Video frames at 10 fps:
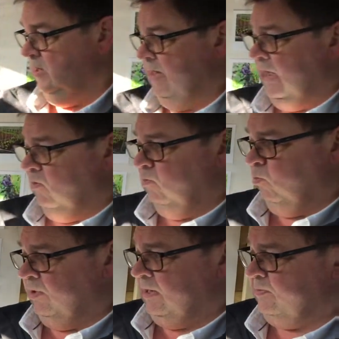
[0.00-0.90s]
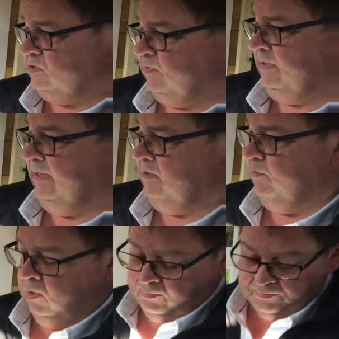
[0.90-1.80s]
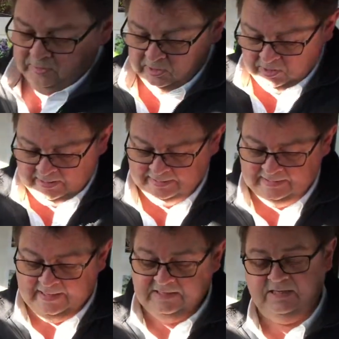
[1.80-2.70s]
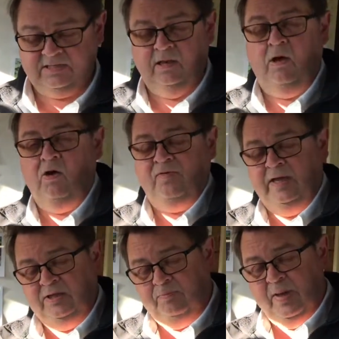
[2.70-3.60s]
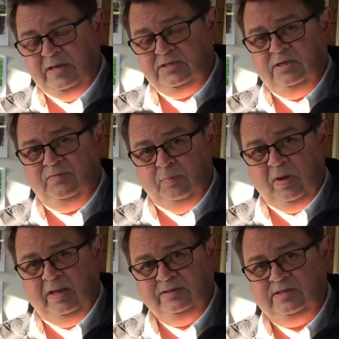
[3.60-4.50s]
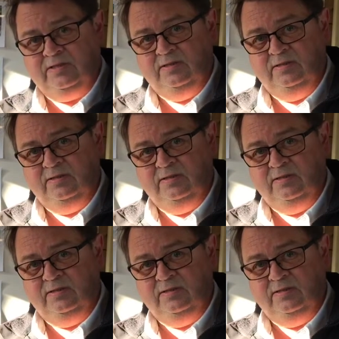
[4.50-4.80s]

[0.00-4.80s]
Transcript: Now what happens with leek moth, it lays its larvae at the base of the plant,